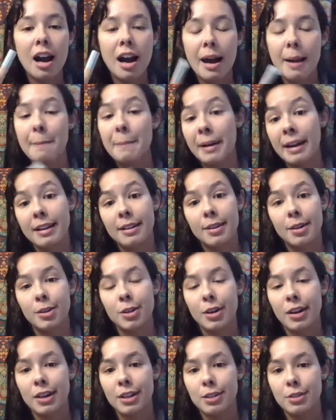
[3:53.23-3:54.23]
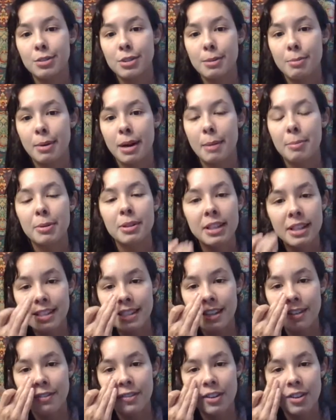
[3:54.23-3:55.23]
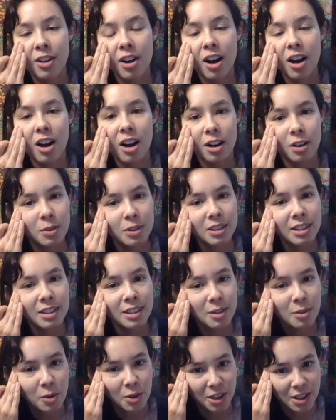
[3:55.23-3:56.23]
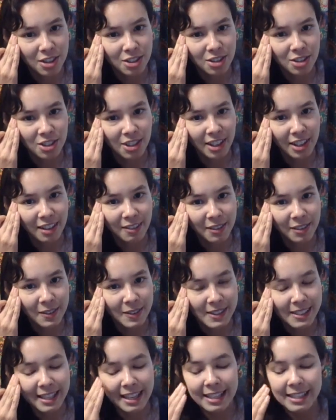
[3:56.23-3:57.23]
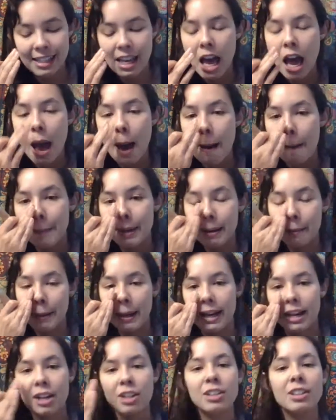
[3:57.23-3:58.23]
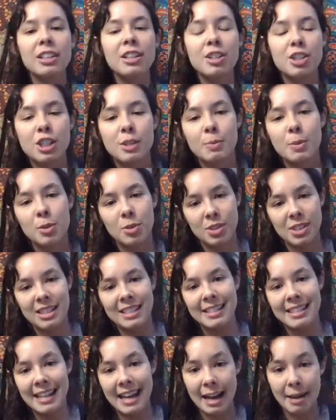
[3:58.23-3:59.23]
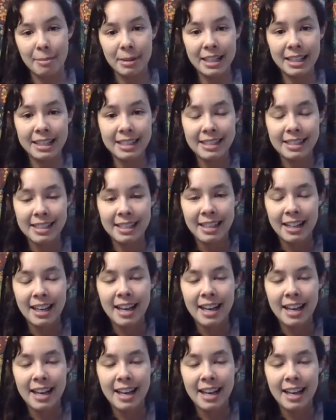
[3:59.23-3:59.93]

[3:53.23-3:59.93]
I might not know how to use it properly because I feel awkwardly orange, like everyone says. But apparently you're supposed to dab it